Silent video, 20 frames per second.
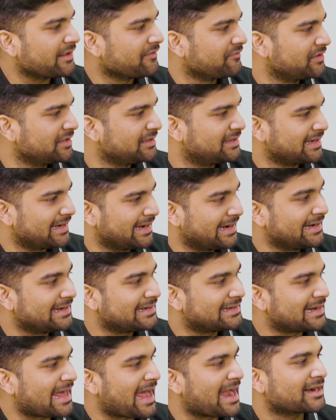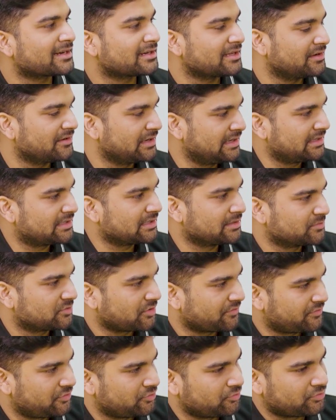everything intact in terms
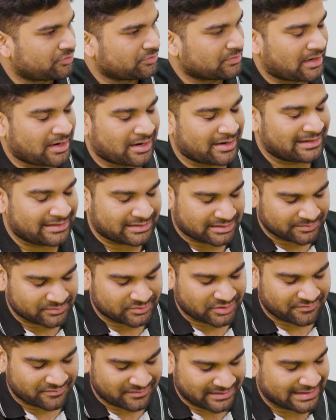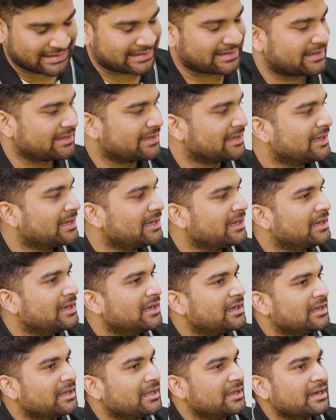of YouTube, in terms of LinkedIn.
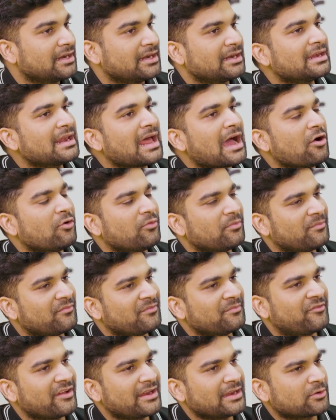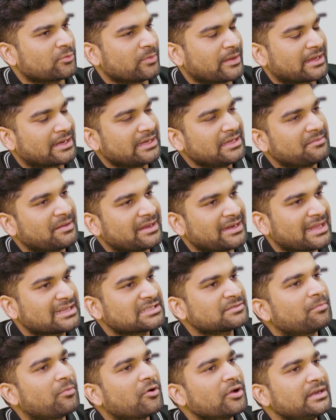Now, very quickly, my
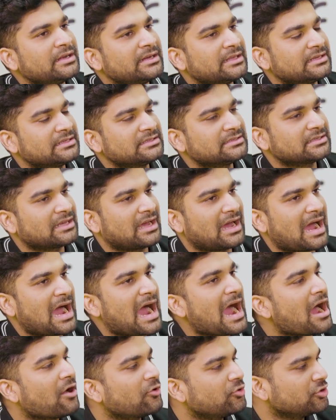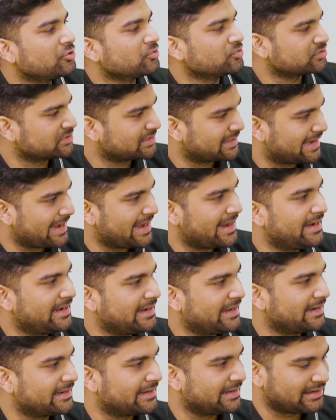next point is, how do you scale
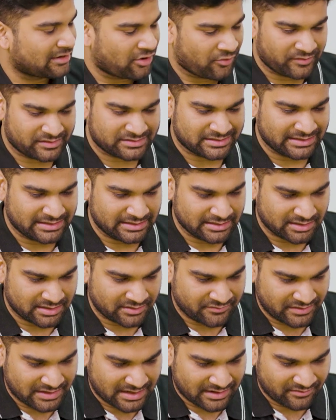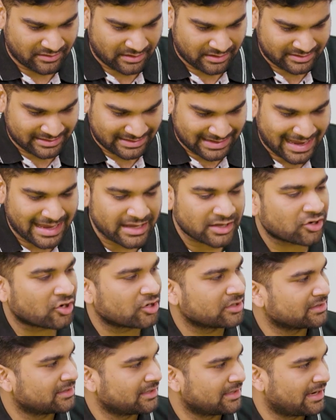LinkedIn? Obviously, here we are relying
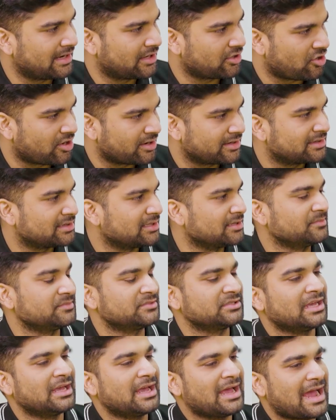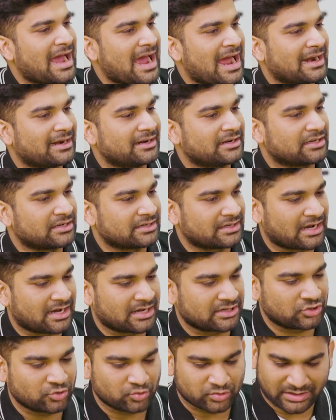on the algorithms and
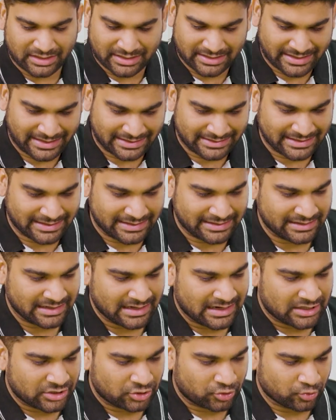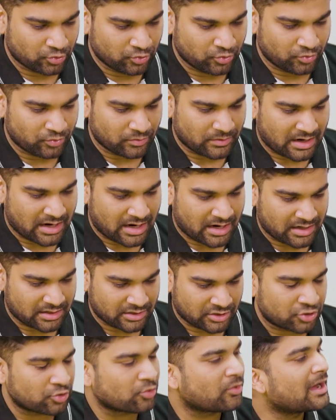using LinkedIn to
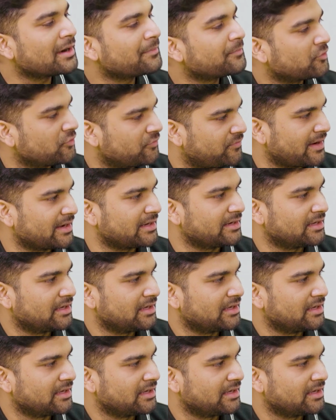grow our profile.